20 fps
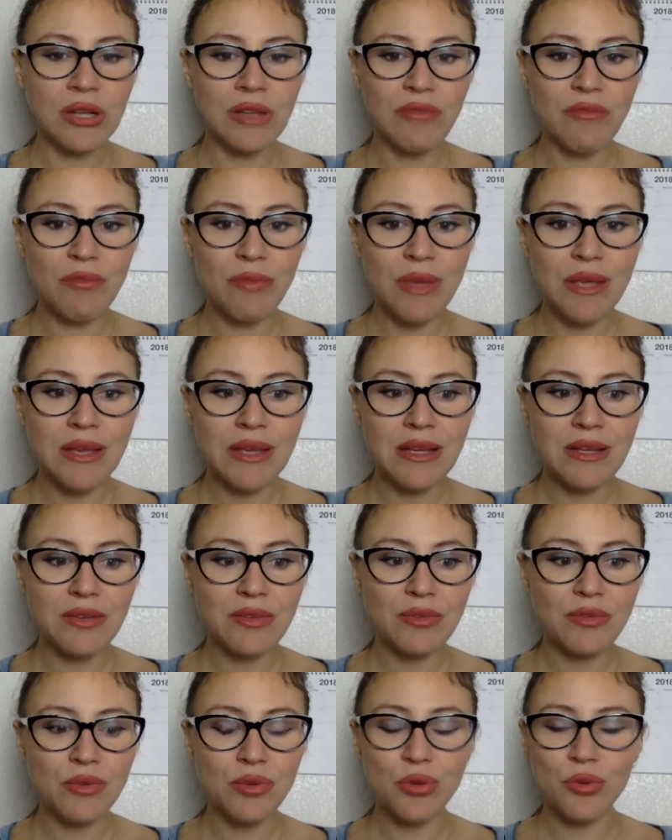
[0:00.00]
what's going to give
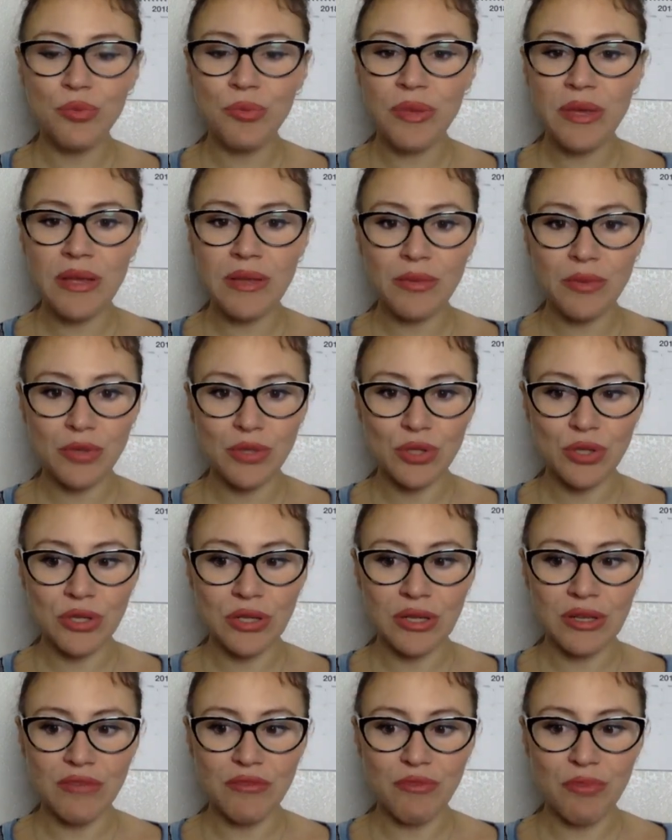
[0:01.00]
meaning to me and
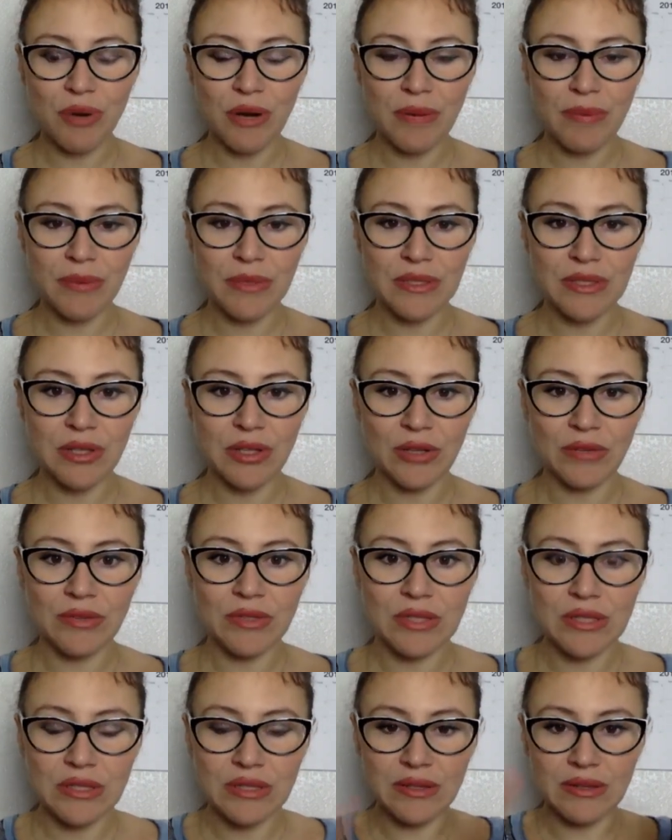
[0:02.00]
what's going to give purpose.
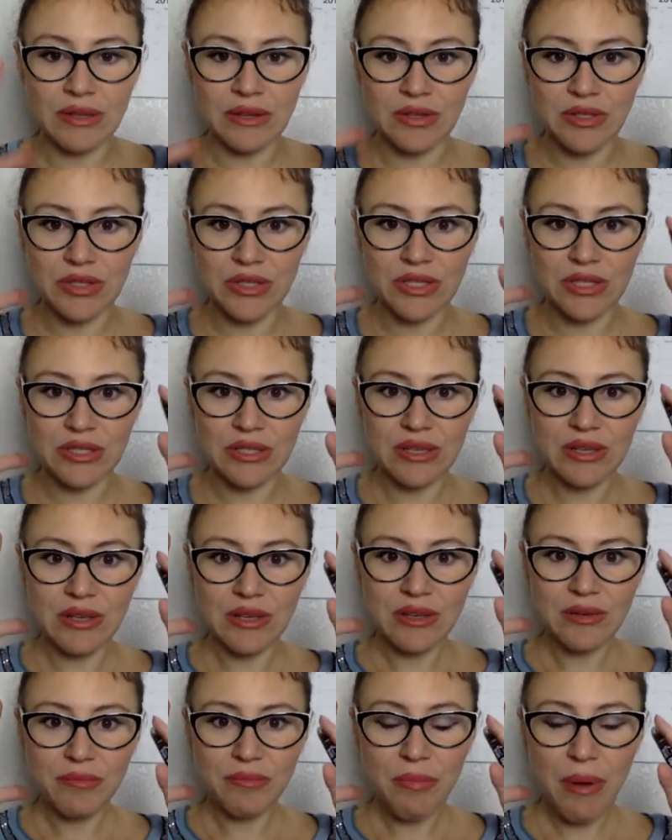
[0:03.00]
All of a sudden there is
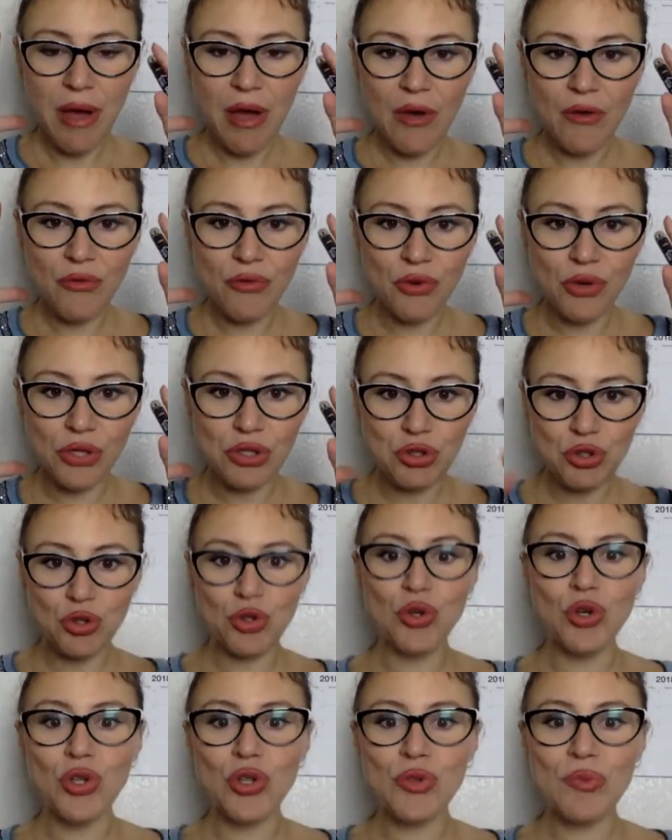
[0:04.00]
this
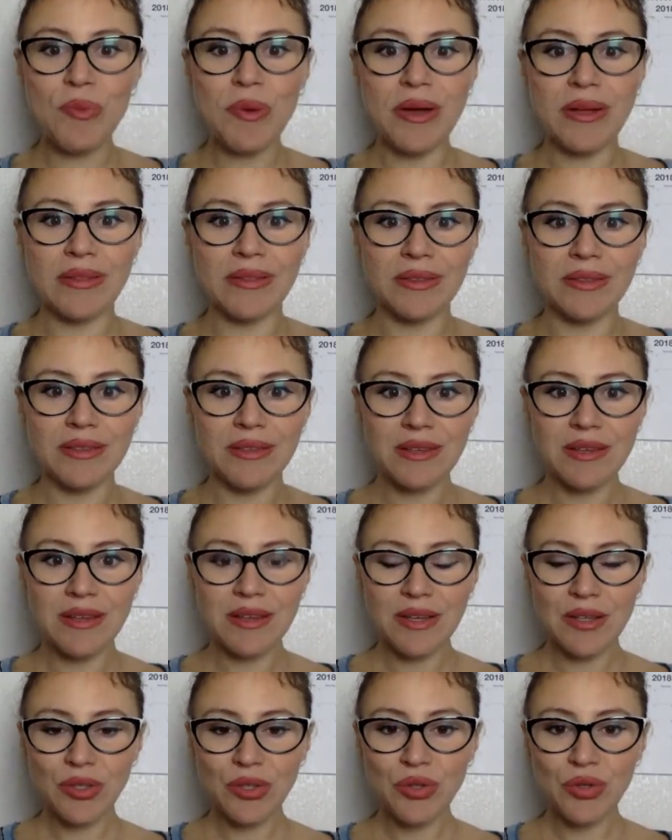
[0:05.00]
powerful
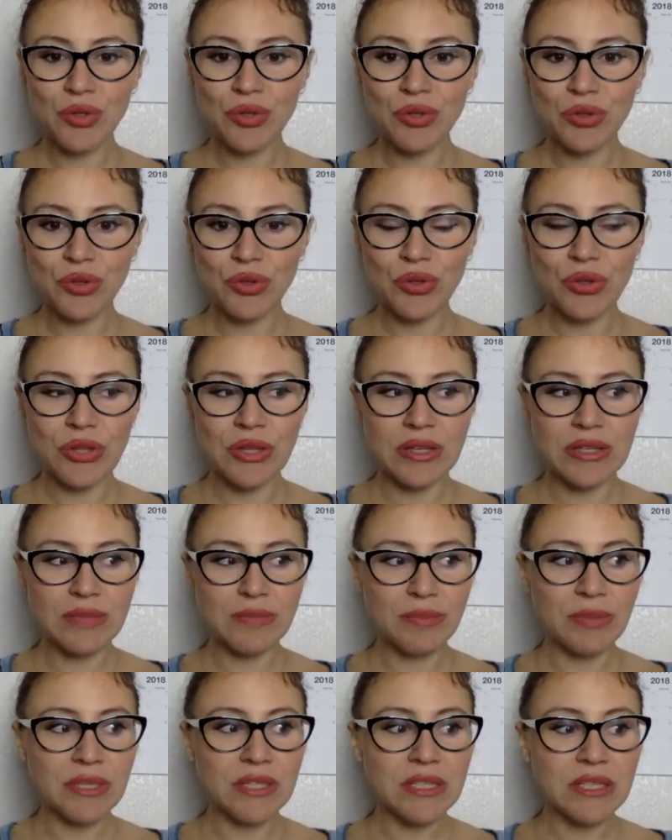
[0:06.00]
attunement to
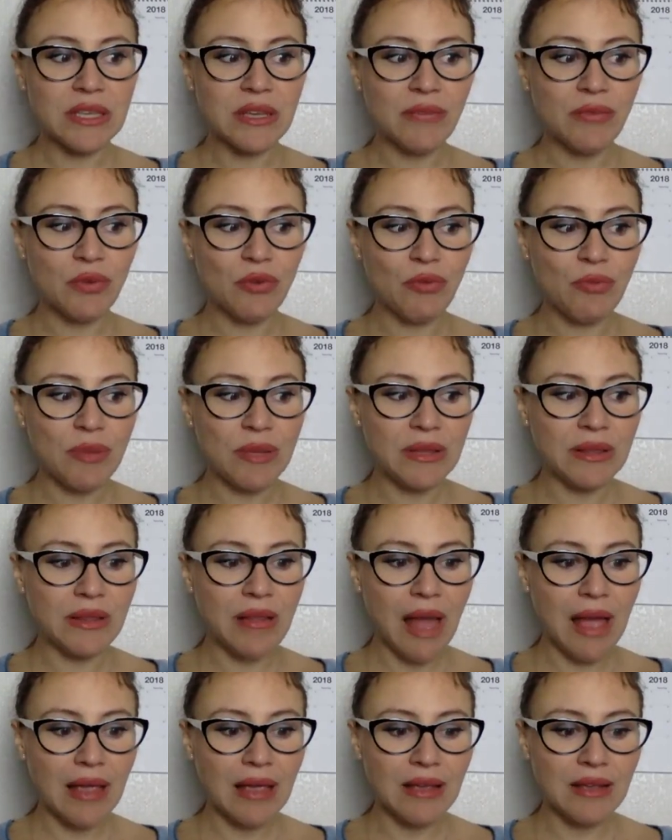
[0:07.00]
this. Plus, if
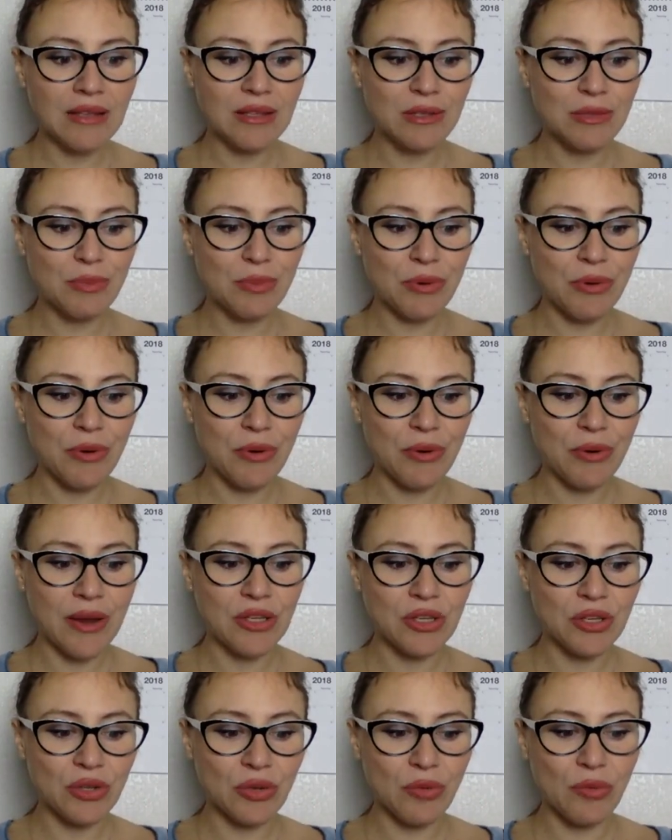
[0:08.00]
you've been lacking
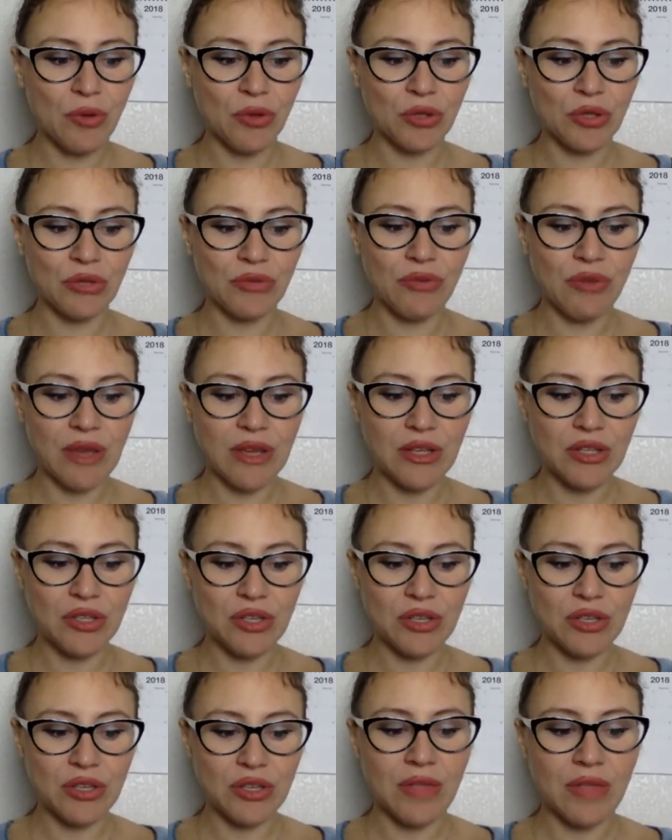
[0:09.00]
inspiration or
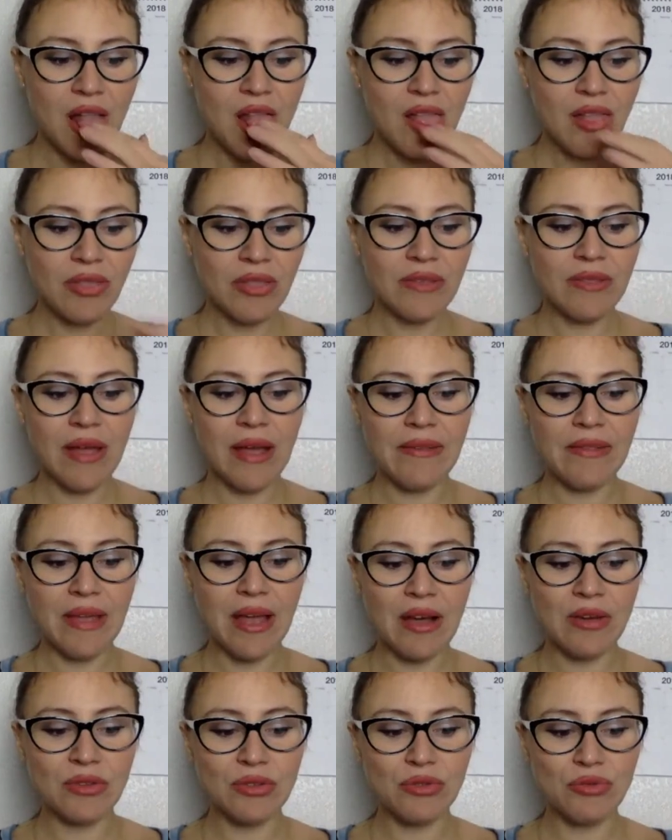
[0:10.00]
motivation,
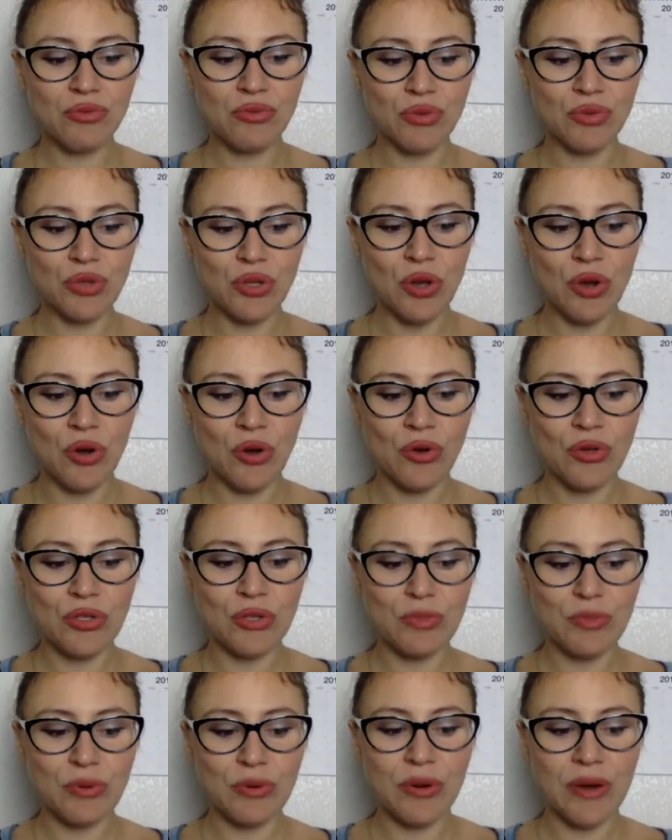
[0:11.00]
the 9th house
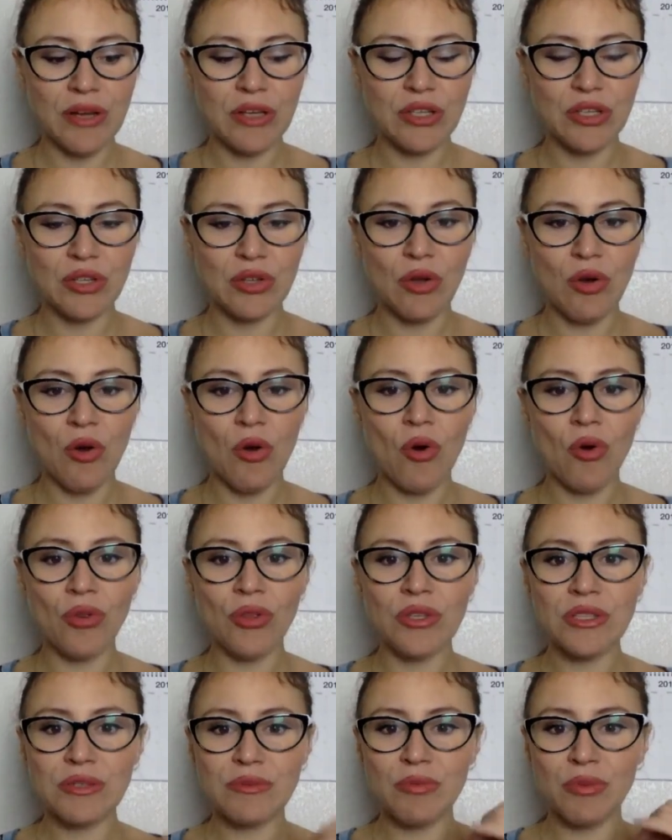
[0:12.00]
rules all
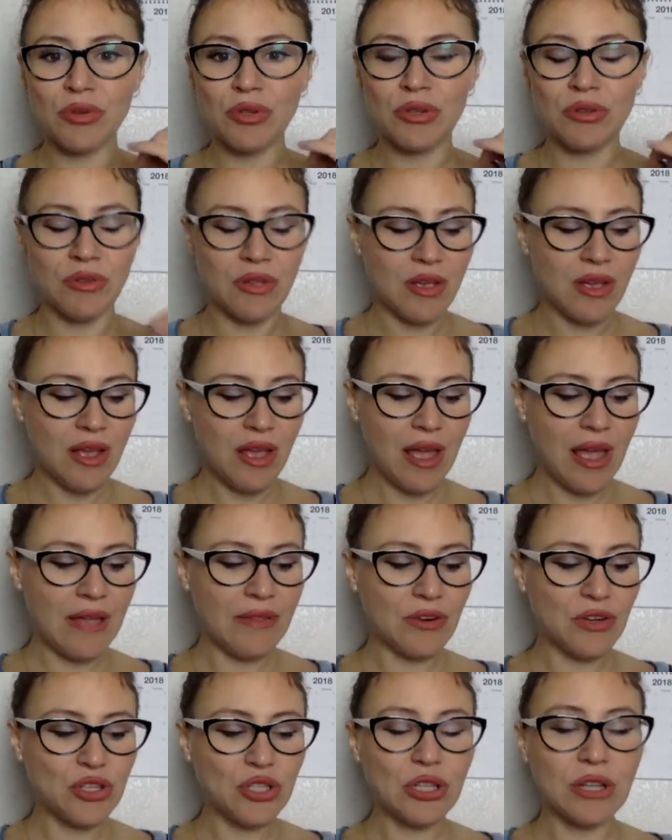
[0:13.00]
inspiration, all this
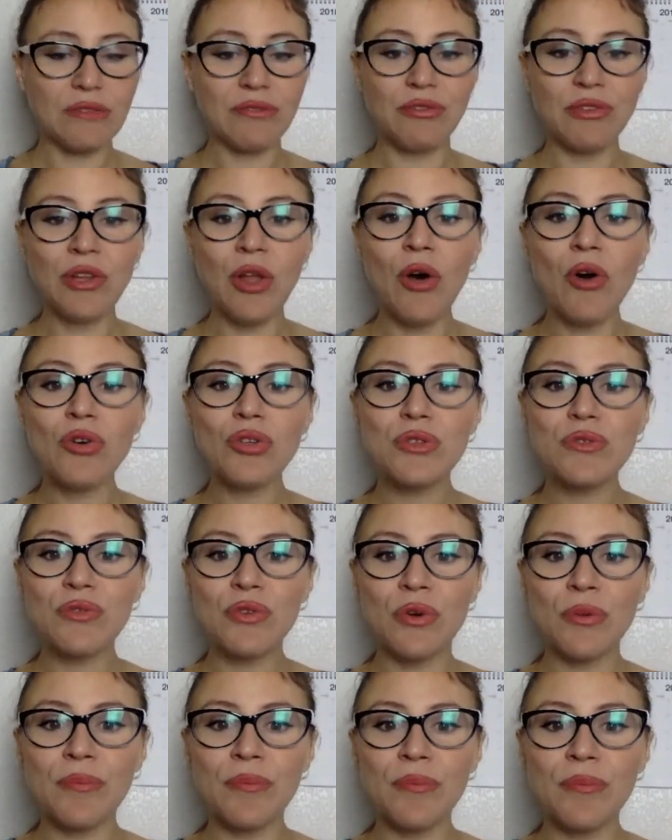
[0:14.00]
much energy that
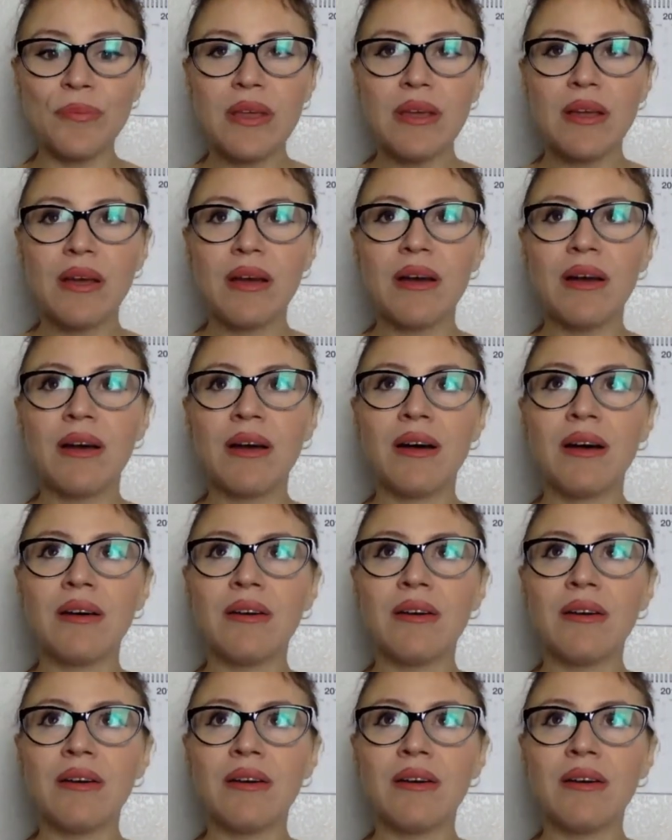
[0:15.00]
flows from